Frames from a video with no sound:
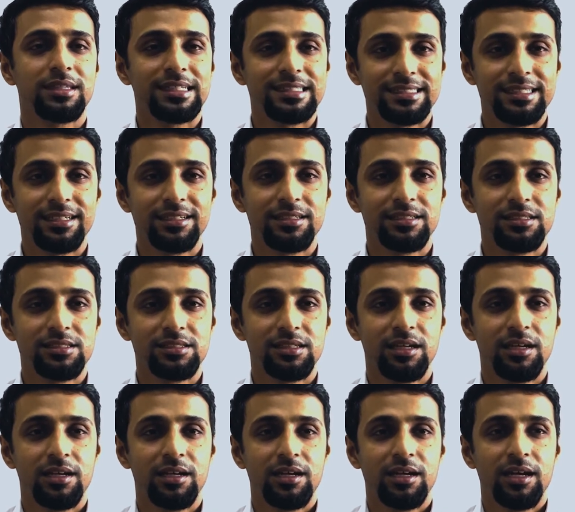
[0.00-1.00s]
the singles,
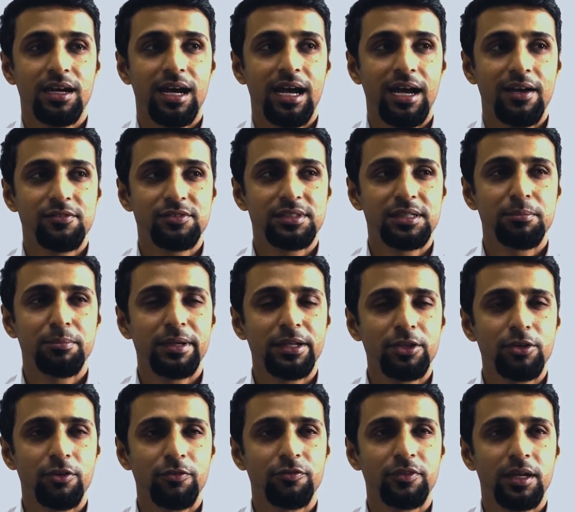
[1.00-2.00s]
I've seen
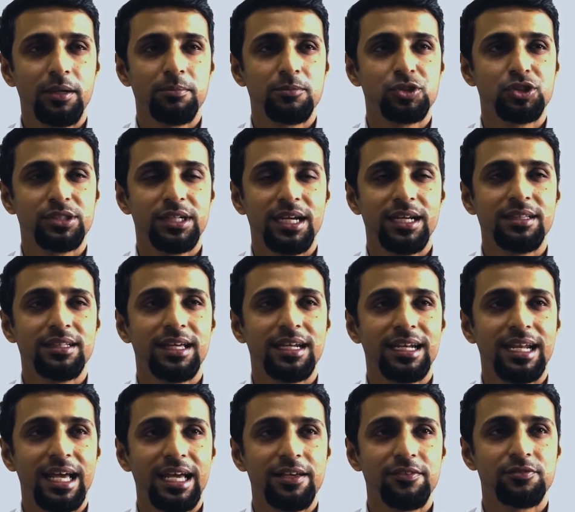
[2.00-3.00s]
many of them share their
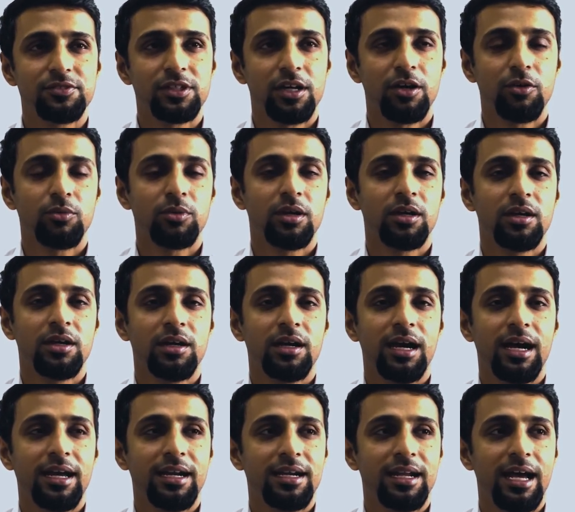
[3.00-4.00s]
lives out,
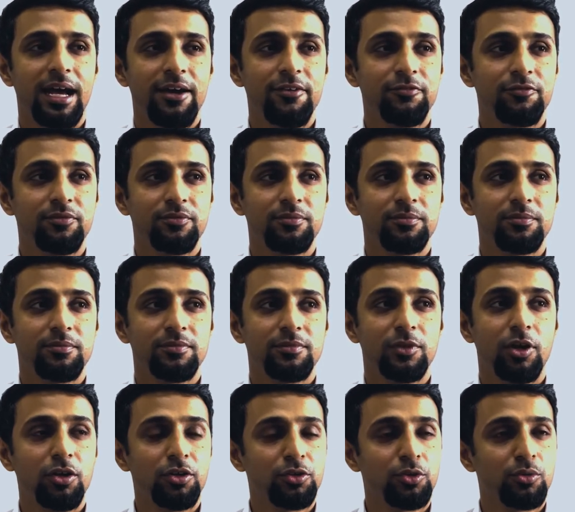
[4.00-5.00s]
and I have
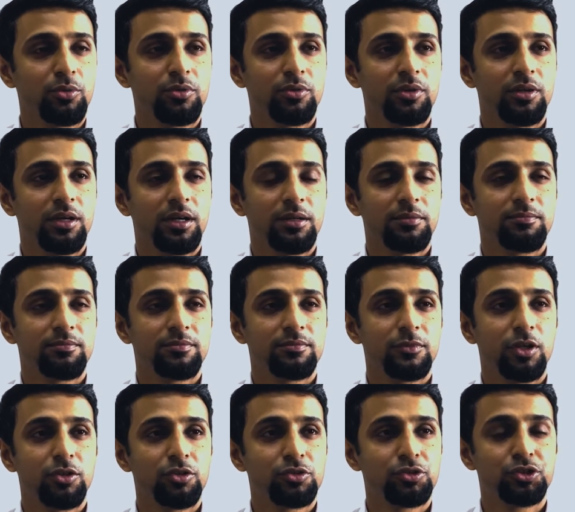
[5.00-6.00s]
not
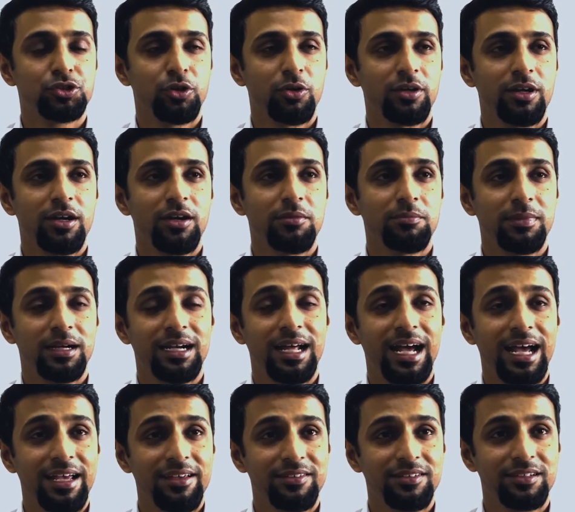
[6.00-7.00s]
to joke around, but
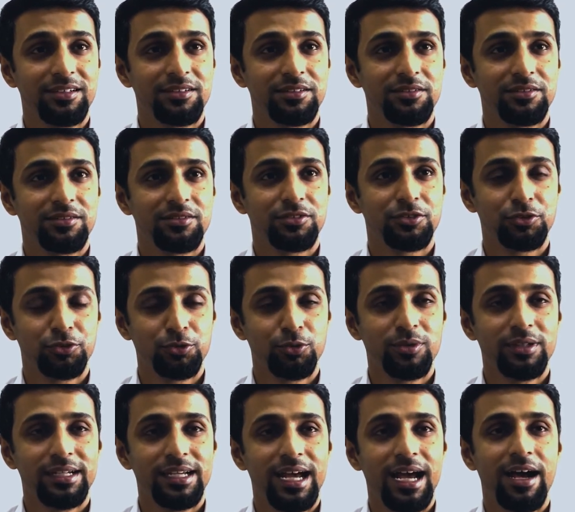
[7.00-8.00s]
I
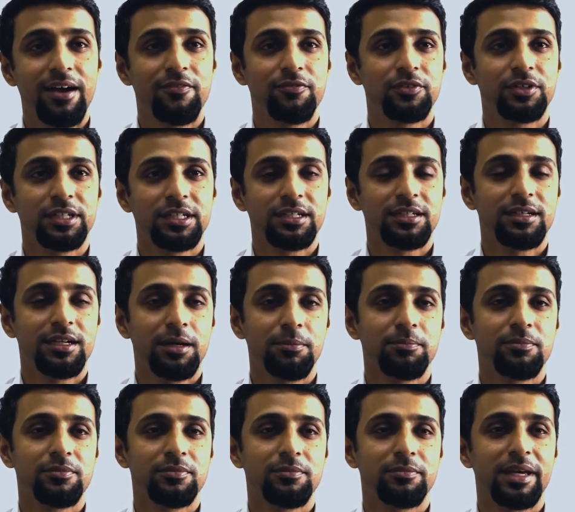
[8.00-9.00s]
truly have teared
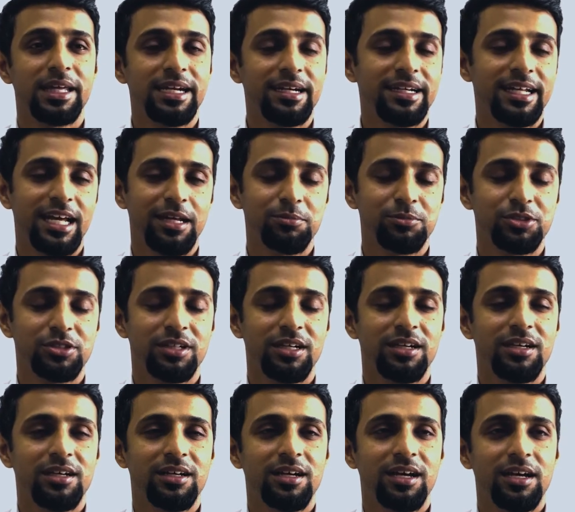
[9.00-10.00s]
up many times
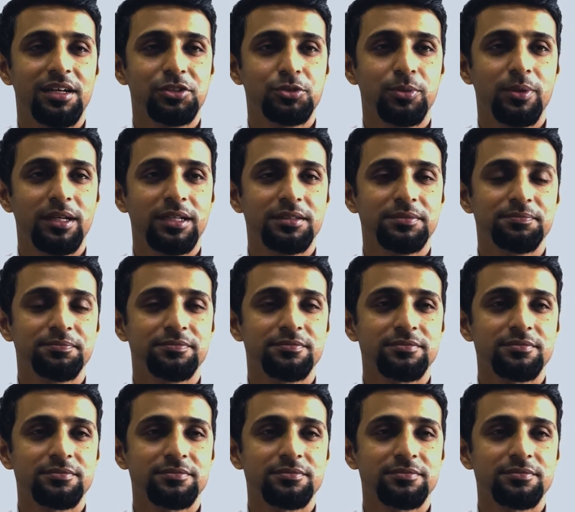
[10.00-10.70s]
as well